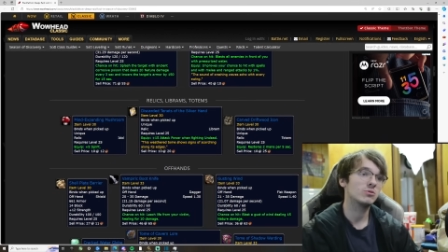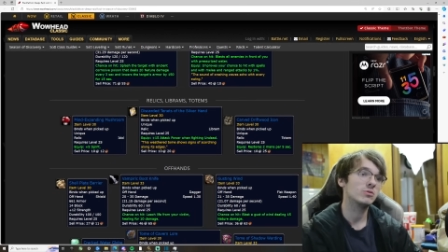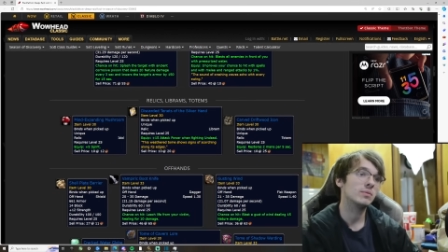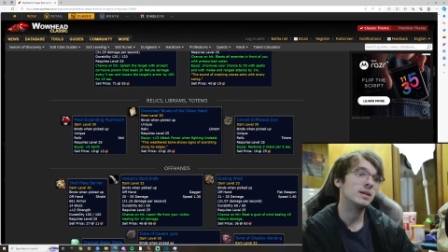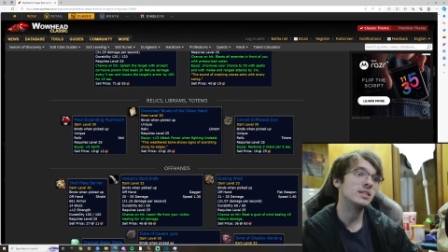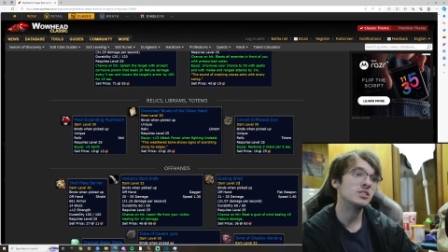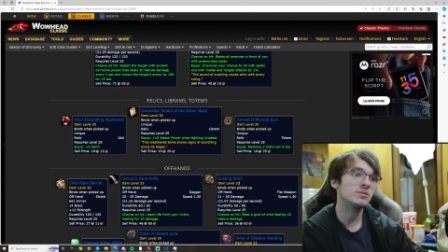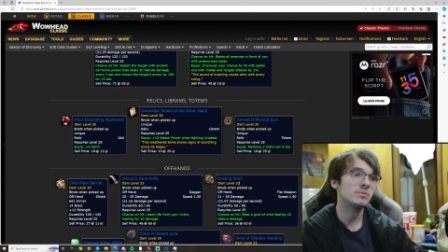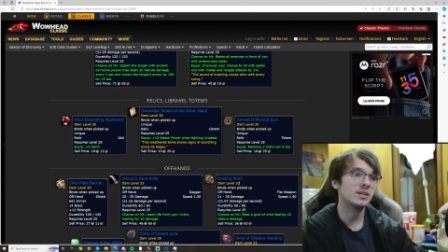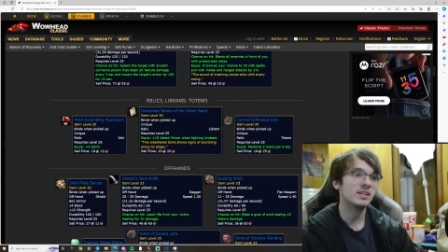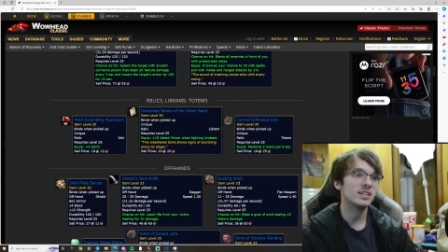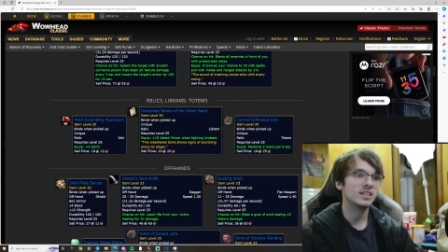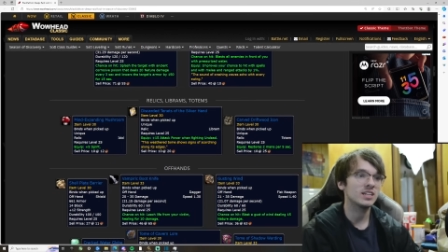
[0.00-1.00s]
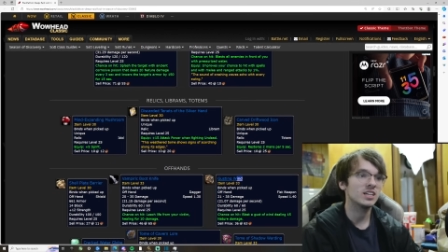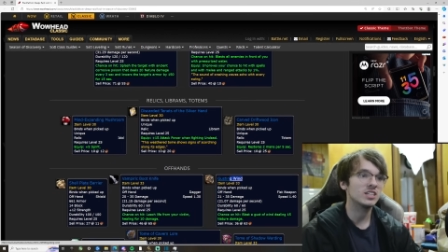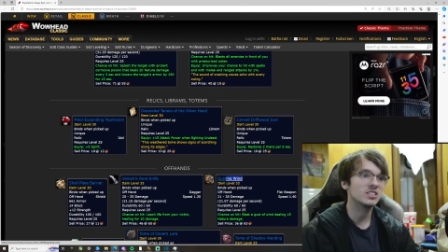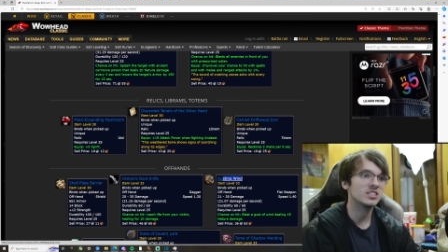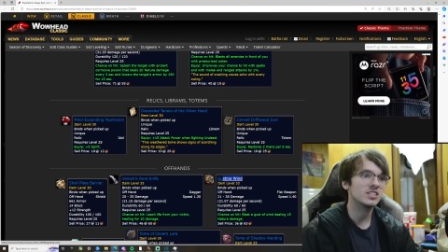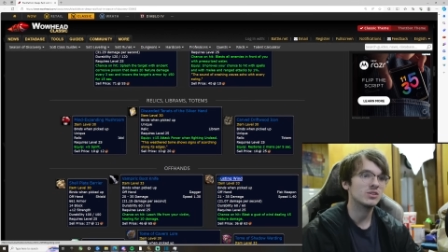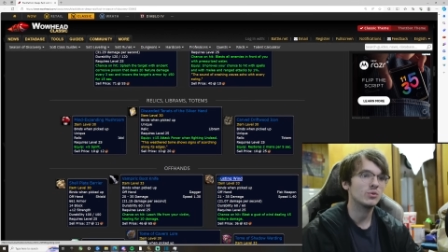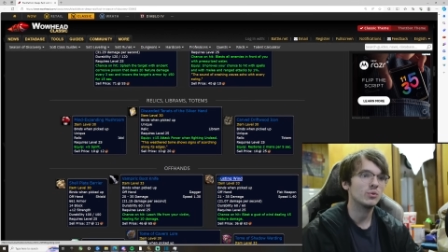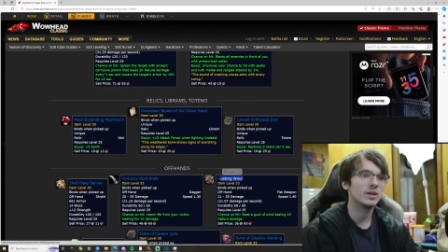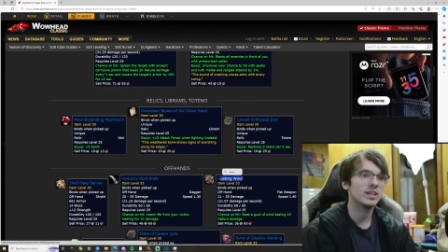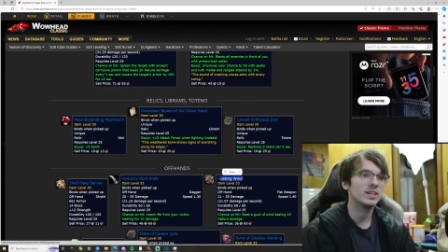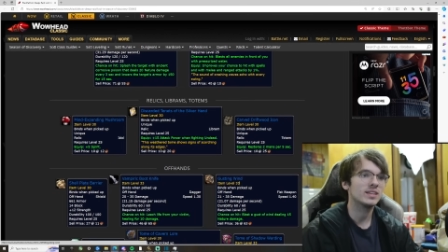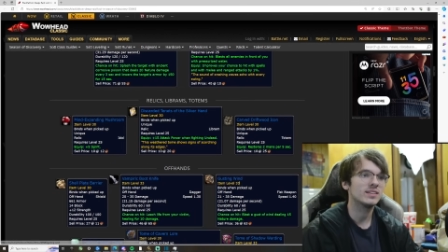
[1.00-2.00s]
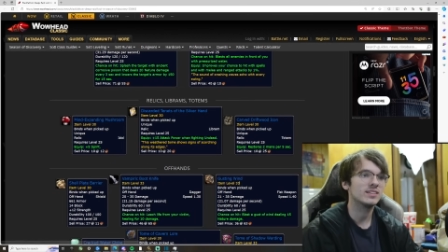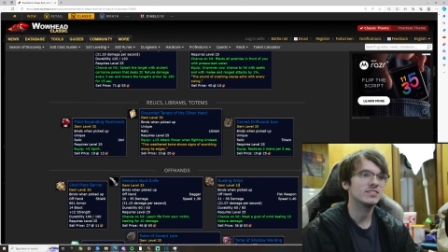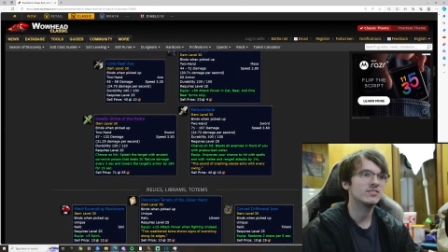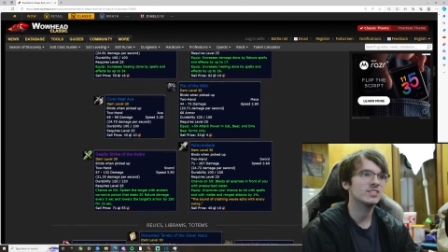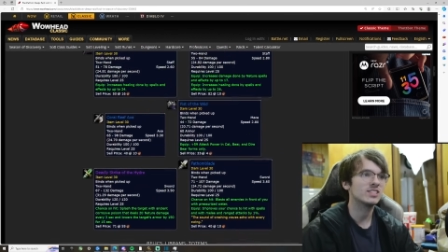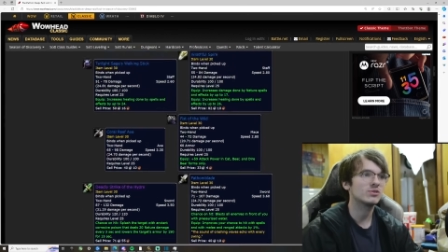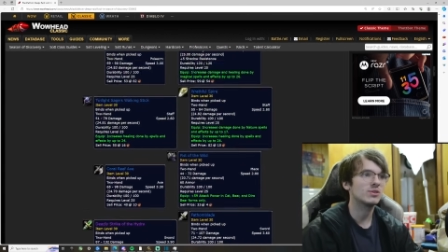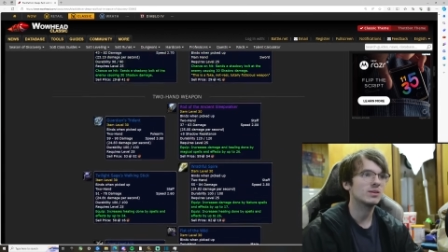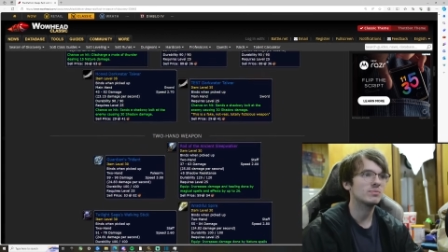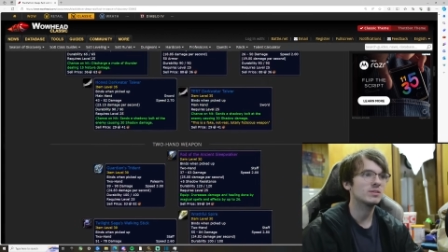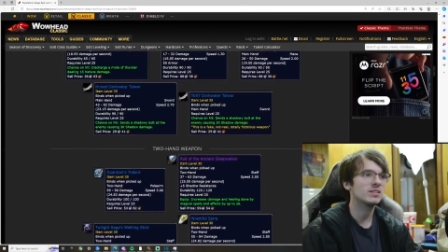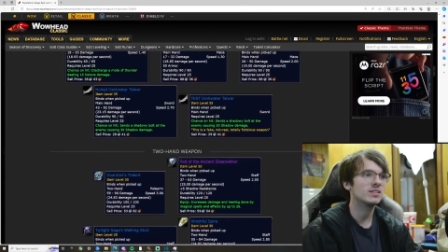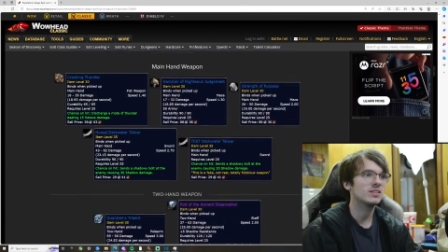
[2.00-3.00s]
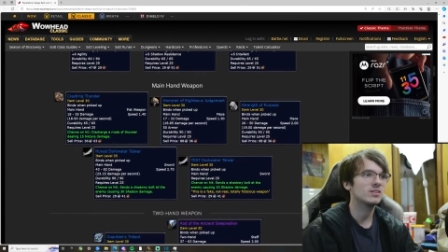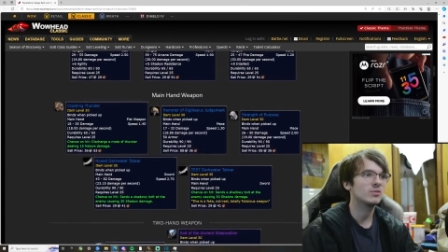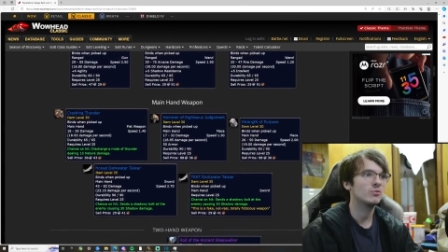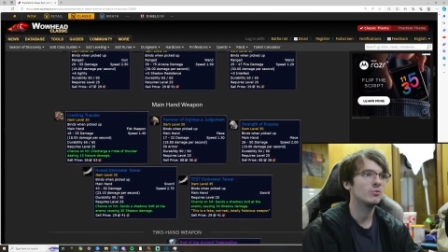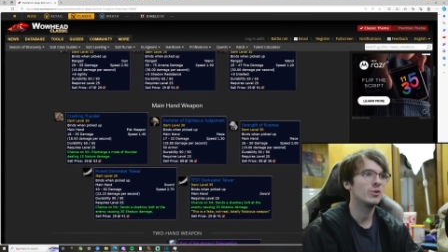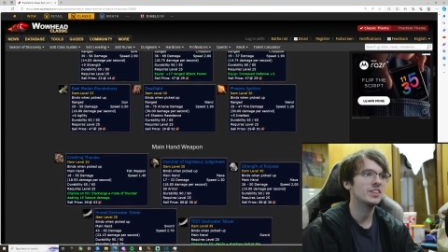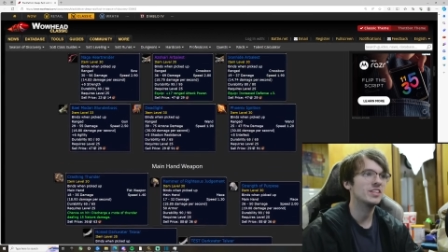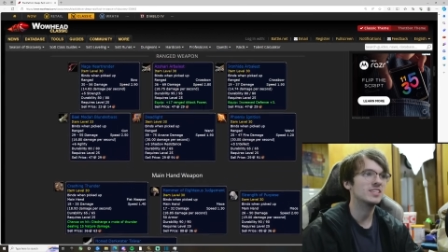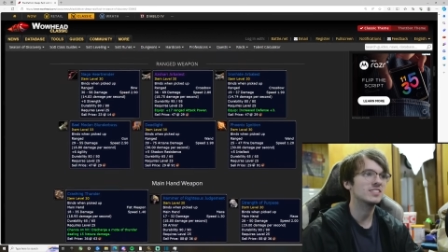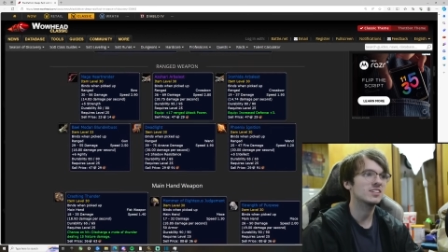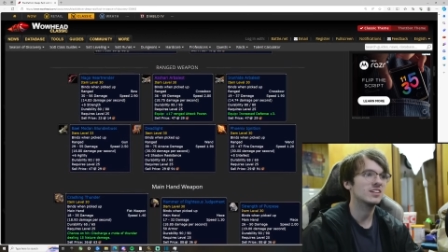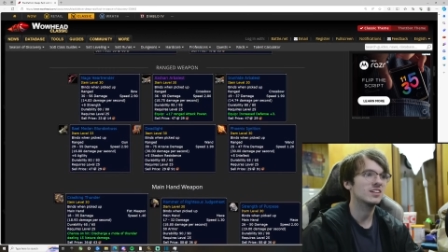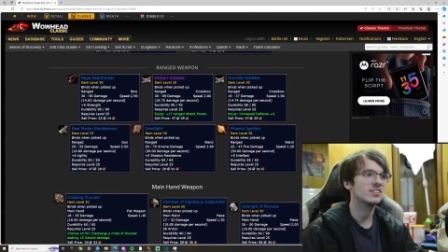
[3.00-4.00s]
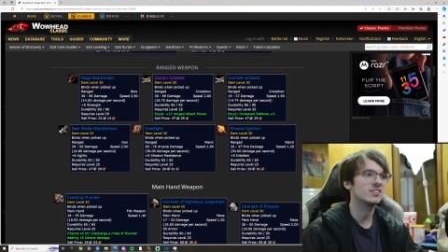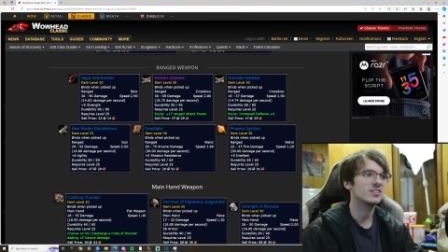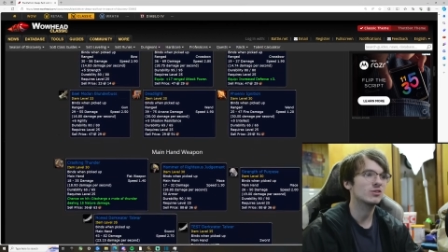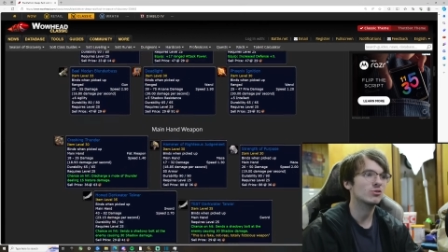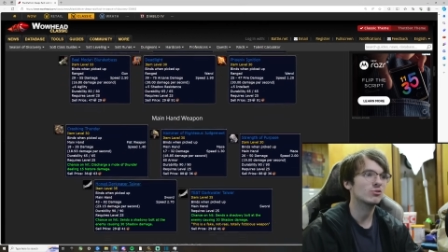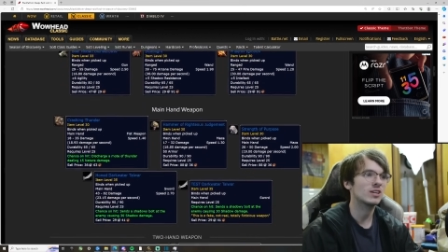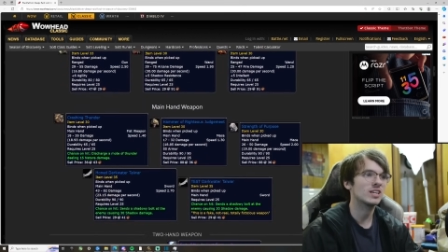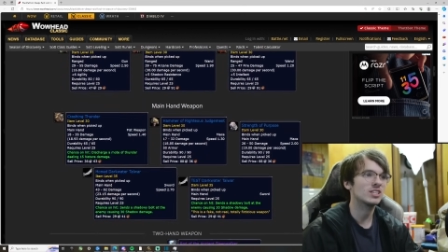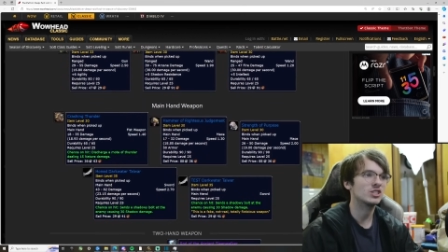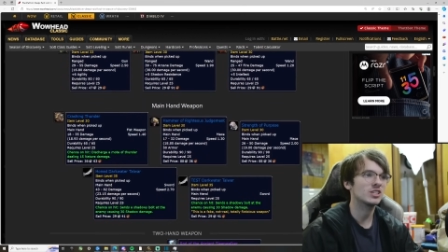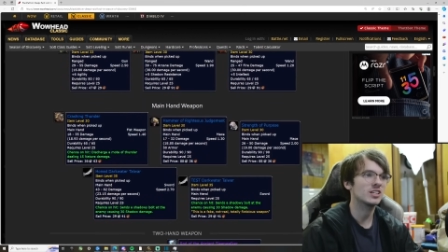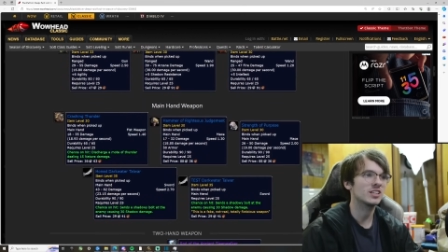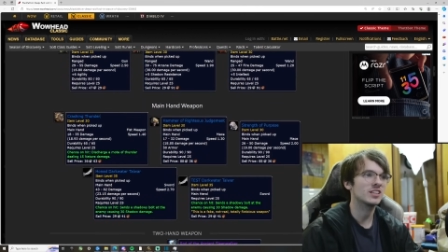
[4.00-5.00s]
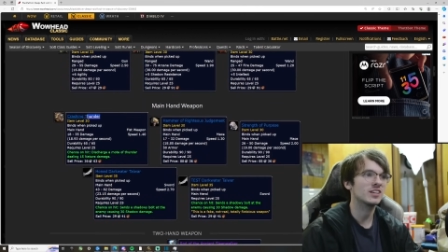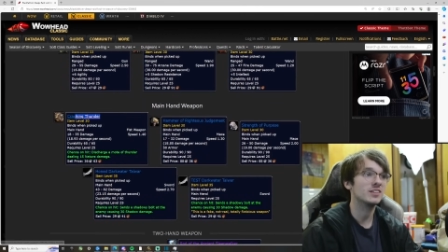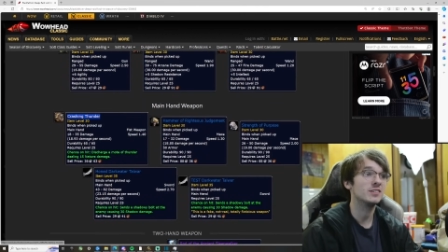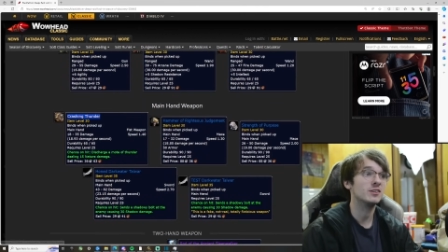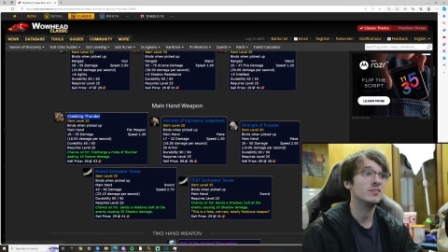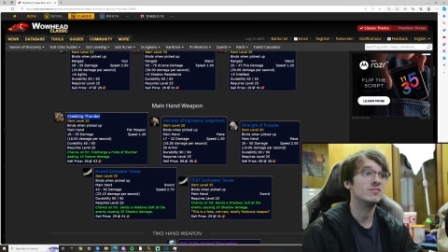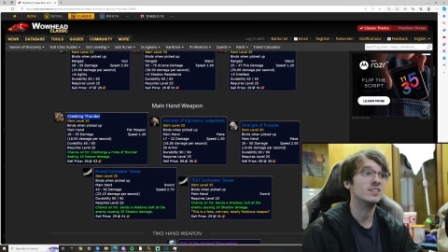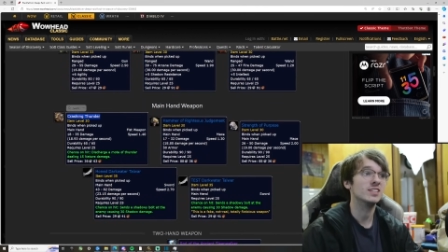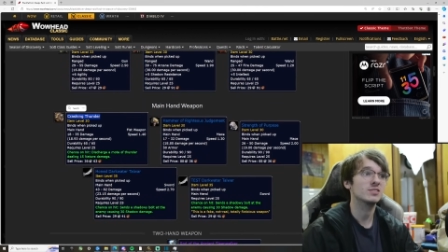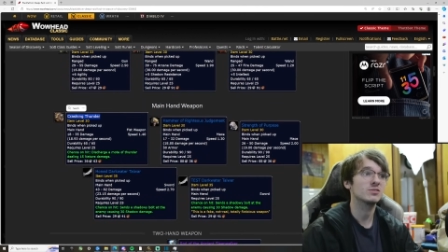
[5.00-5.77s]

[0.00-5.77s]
Imagine pairing gusting wind, this fist weapon, with this other crashing thunder fist